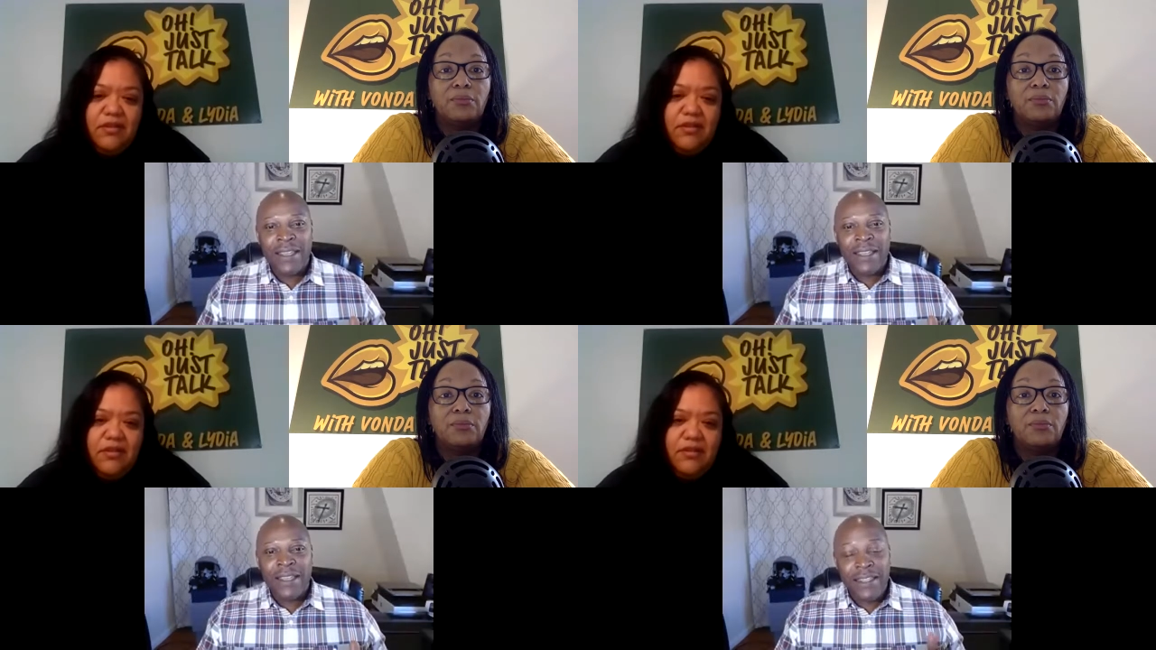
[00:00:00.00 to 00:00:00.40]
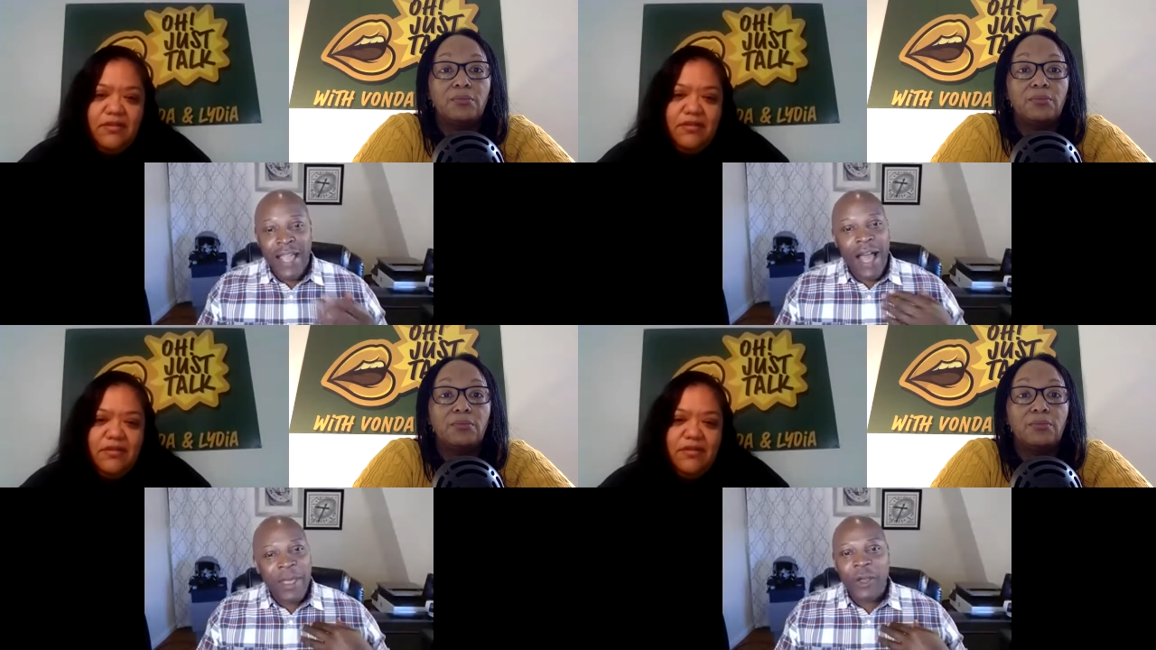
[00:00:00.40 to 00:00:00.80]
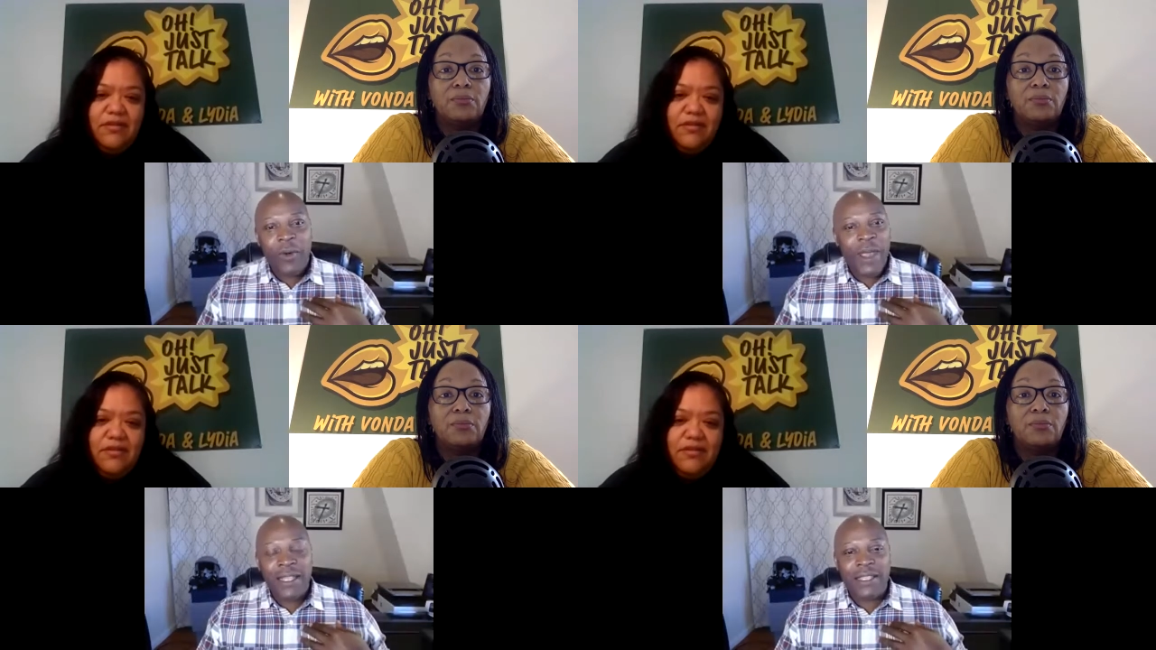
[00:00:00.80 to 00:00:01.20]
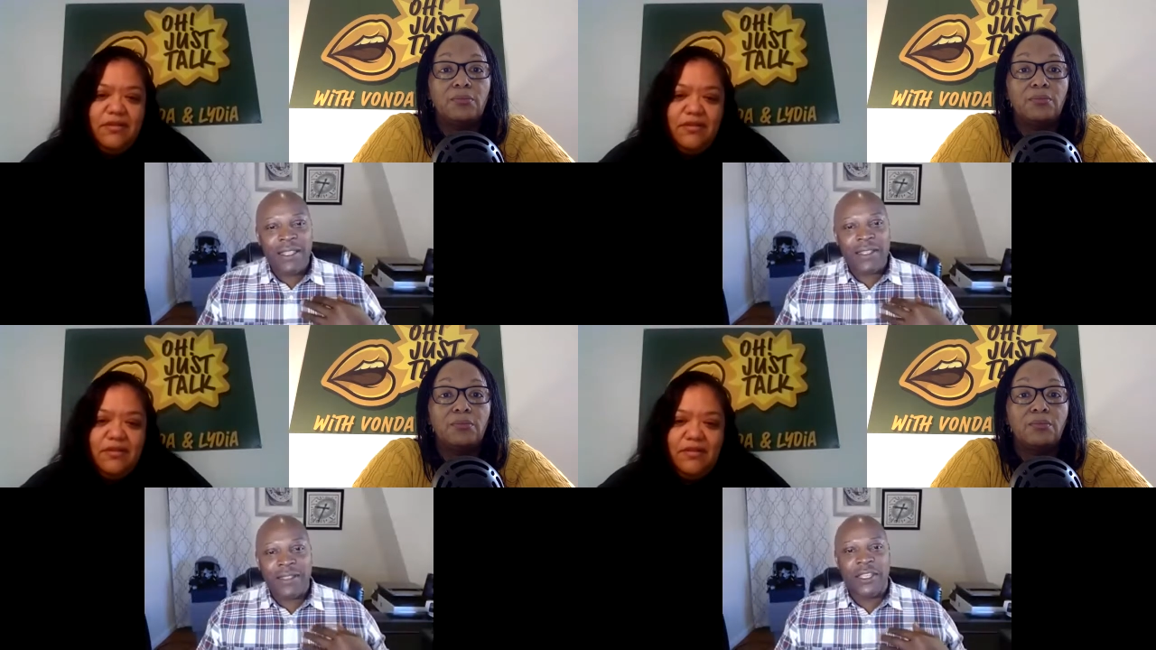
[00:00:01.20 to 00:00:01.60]
Speaker 1: see i'm equating it to
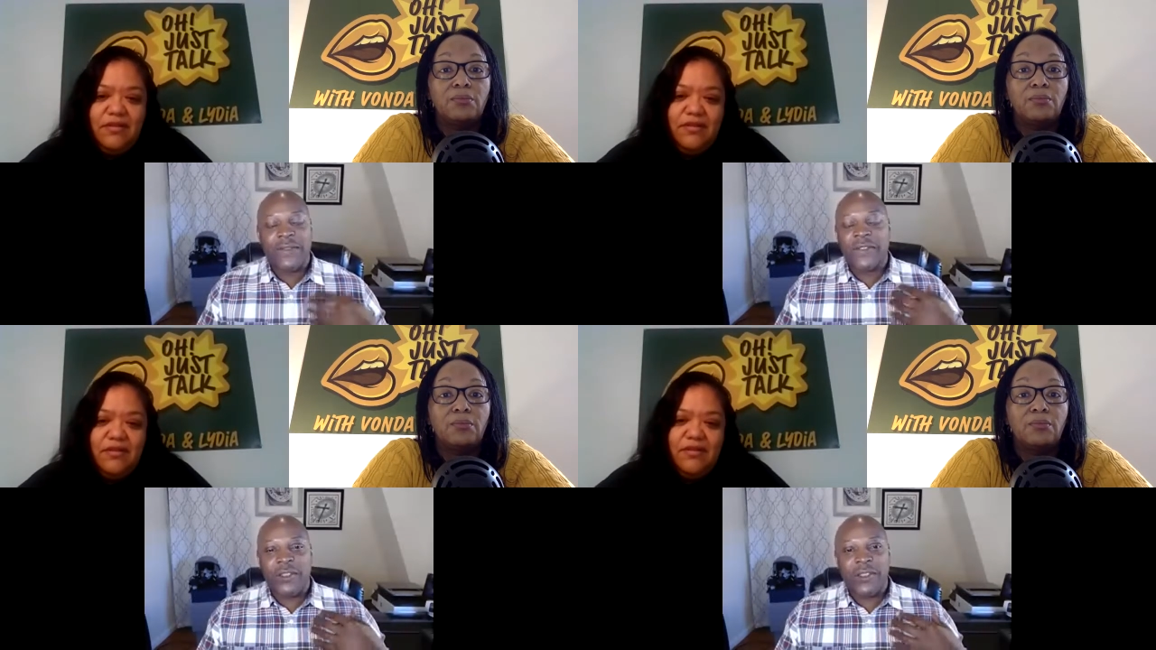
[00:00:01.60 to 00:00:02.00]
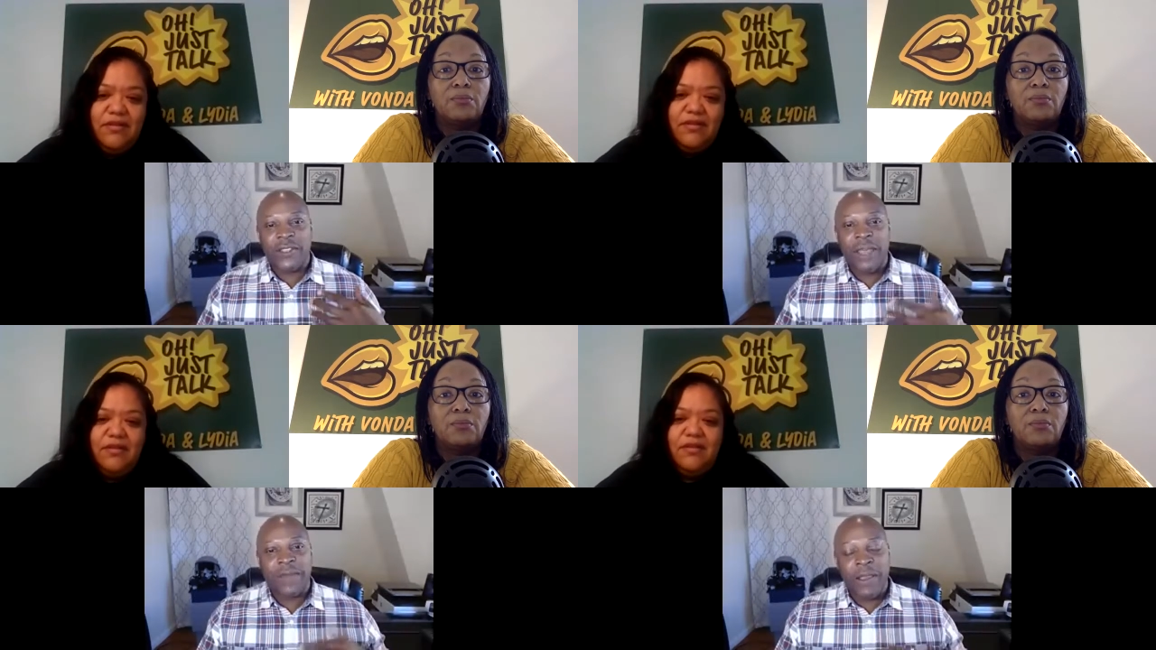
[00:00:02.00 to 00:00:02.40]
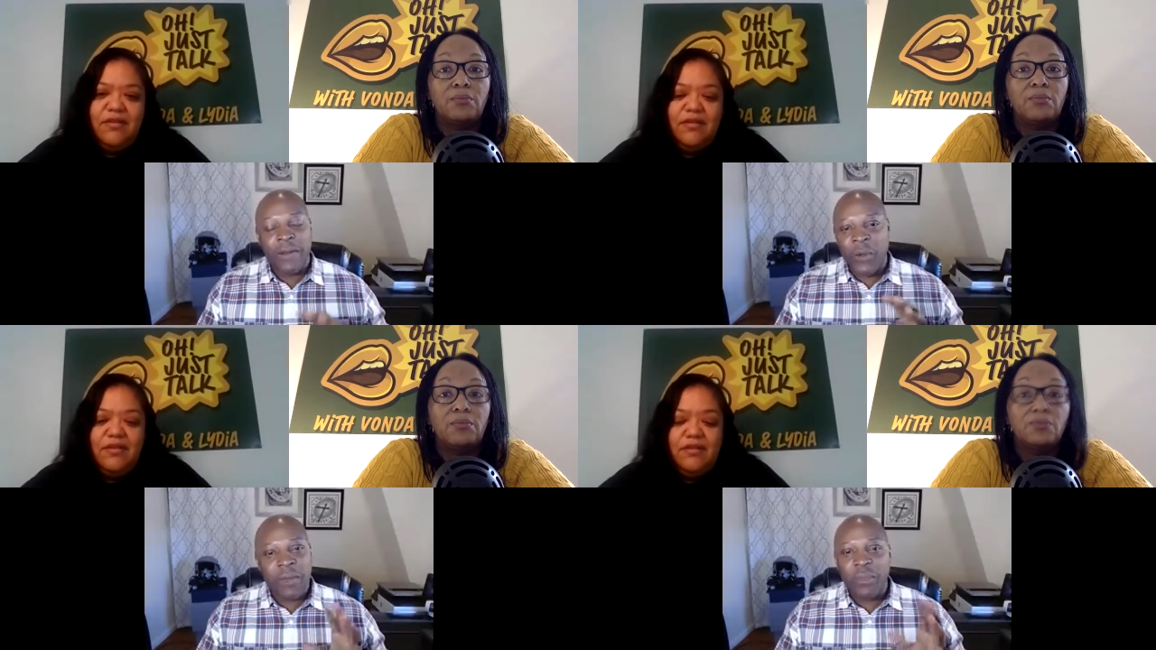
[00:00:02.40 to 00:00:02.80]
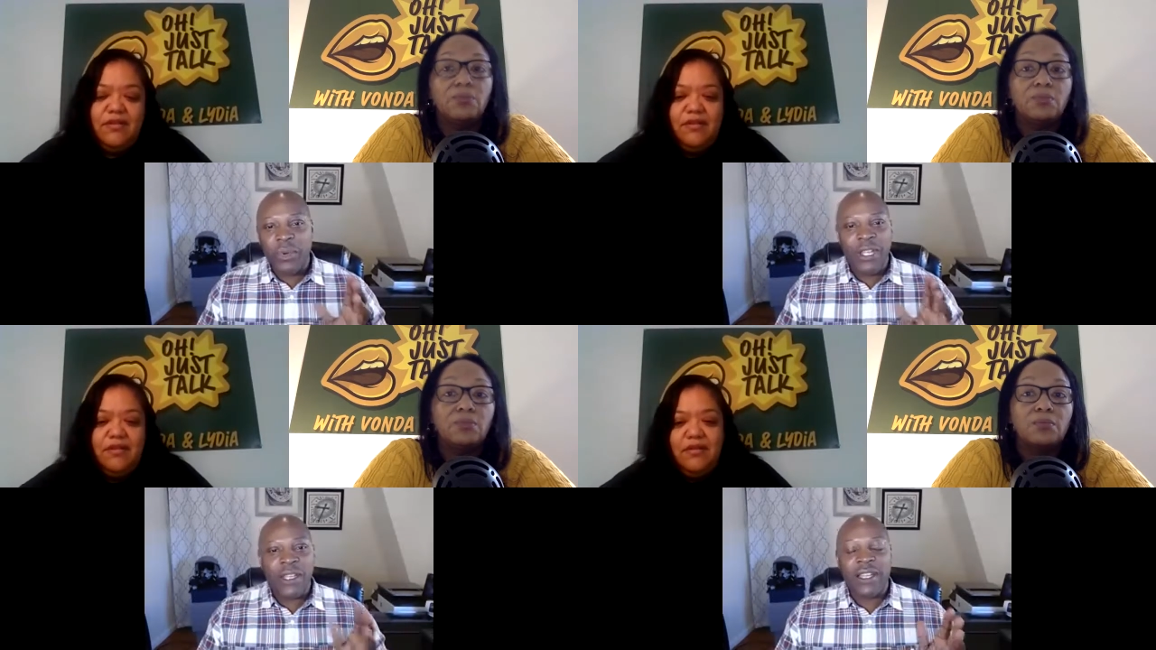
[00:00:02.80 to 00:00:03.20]
this to, to the same thing we can
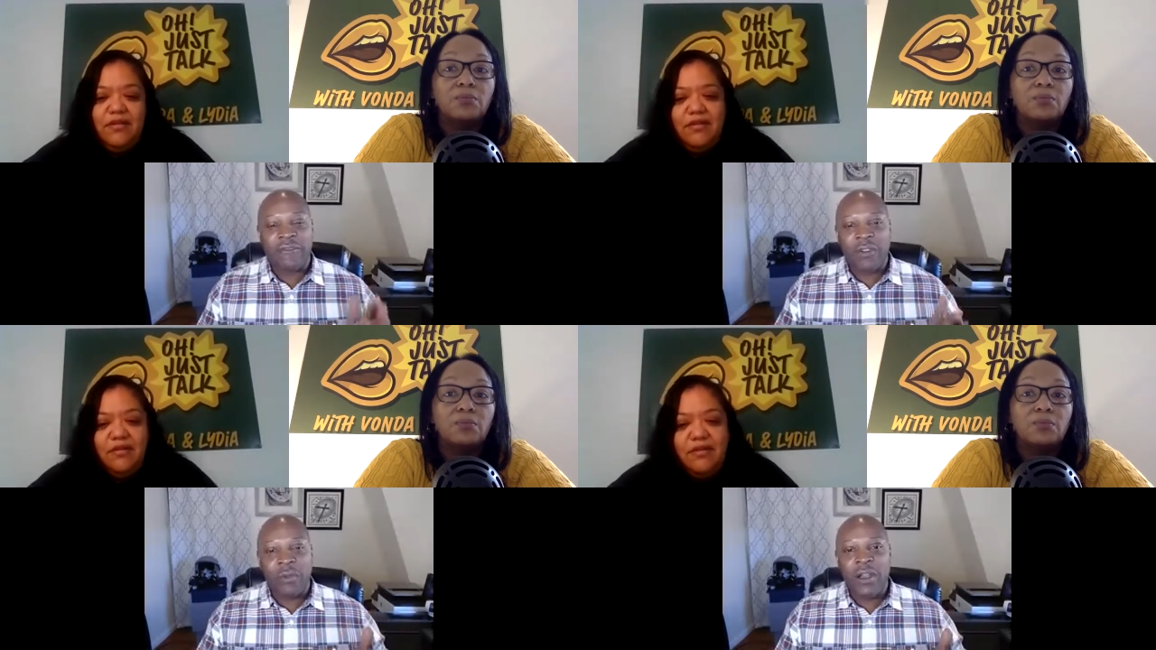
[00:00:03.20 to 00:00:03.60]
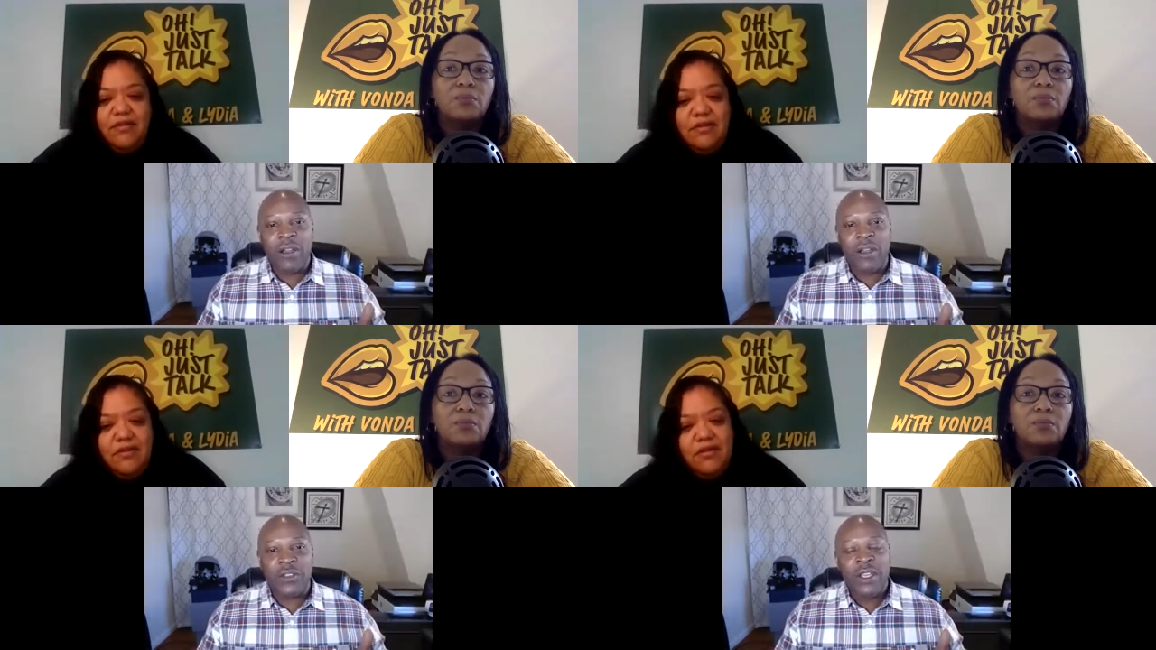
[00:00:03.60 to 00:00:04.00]
put it in different words